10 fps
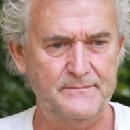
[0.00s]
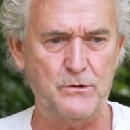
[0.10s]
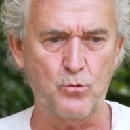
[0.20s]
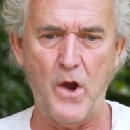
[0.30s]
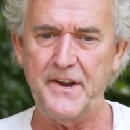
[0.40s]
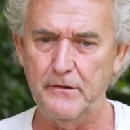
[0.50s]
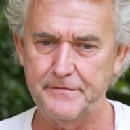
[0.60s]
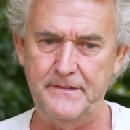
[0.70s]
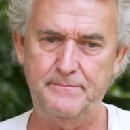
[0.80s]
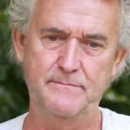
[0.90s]
write
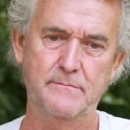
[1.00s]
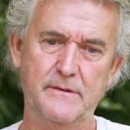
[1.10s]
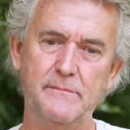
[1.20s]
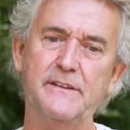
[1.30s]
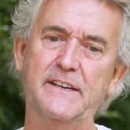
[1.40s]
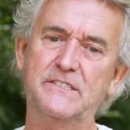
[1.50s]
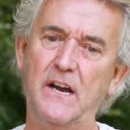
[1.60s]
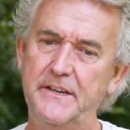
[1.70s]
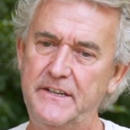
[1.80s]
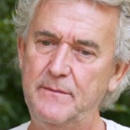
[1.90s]
off my
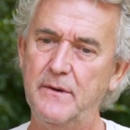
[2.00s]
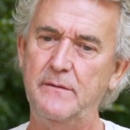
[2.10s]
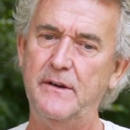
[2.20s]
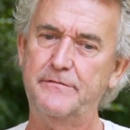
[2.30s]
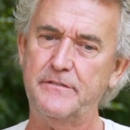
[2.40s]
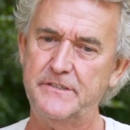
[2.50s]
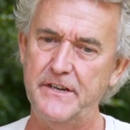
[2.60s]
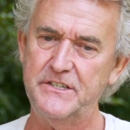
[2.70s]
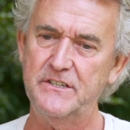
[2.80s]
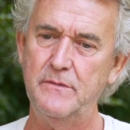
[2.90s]
anxiety, my
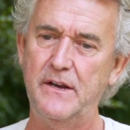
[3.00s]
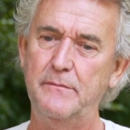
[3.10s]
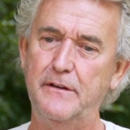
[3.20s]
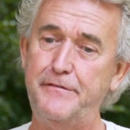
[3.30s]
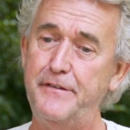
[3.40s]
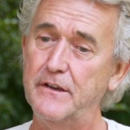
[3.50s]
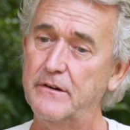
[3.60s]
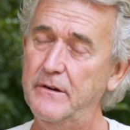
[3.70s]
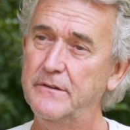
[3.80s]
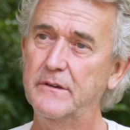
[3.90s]
frustration, my
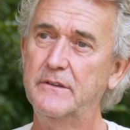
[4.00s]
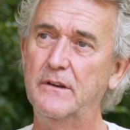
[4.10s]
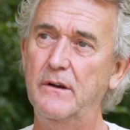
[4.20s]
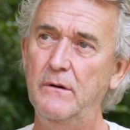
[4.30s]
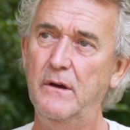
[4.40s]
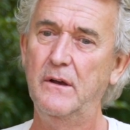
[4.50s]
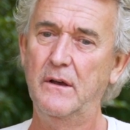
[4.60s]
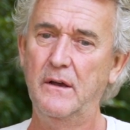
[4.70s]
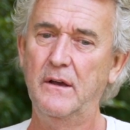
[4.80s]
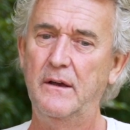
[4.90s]
fear, you know,
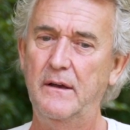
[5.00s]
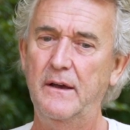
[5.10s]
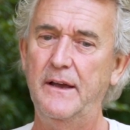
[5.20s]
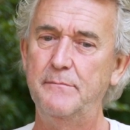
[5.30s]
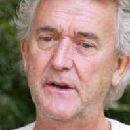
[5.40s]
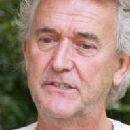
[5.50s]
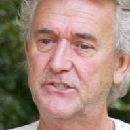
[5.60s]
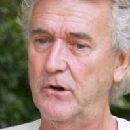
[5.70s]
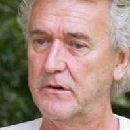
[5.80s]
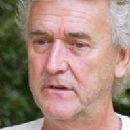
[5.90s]
and my
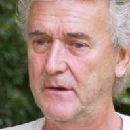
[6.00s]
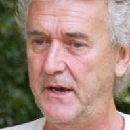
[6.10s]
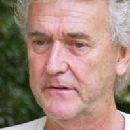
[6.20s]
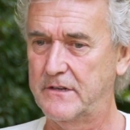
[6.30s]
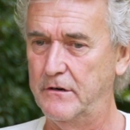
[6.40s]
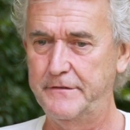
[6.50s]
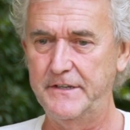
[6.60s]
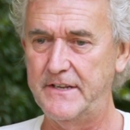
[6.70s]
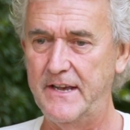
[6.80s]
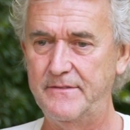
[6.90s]
shock about
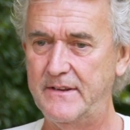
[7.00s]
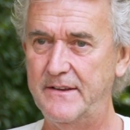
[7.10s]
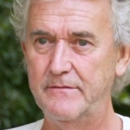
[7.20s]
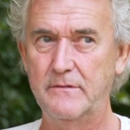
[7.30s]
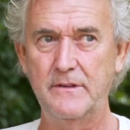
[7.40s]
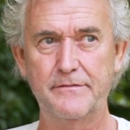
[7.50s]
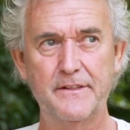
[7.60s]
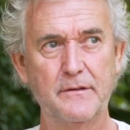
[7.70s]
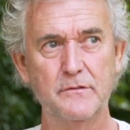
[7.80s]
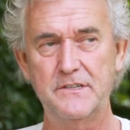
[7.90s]
COVID and
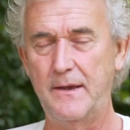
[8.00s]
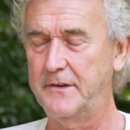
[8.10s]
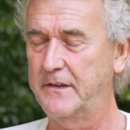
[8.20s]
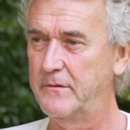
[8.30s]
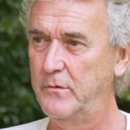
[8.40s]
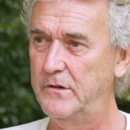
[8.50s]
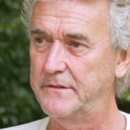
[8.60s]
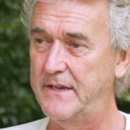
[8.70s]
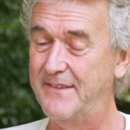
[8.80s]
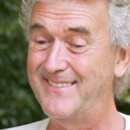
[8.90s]
everything what's happening in the world.
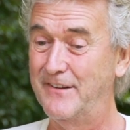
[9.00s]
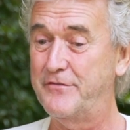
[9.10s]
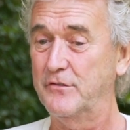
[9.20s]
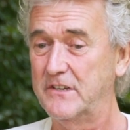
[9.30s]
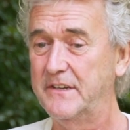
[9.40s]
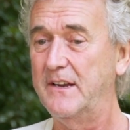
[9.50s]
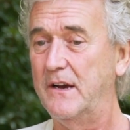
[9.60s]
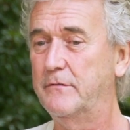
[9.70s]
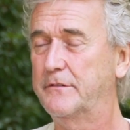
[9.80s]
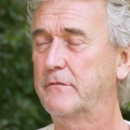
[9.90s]
And unfortunately
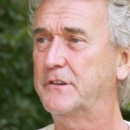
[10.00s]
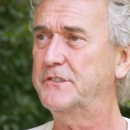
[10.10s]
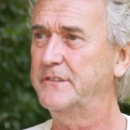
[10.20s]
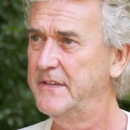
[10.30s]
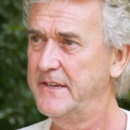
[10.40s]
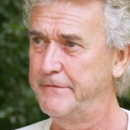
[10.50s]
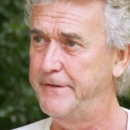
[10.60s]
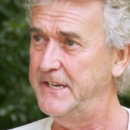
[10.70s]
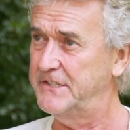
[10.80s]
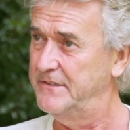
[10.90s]
now with the Russian
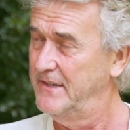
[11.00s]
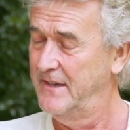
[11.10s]
invasion,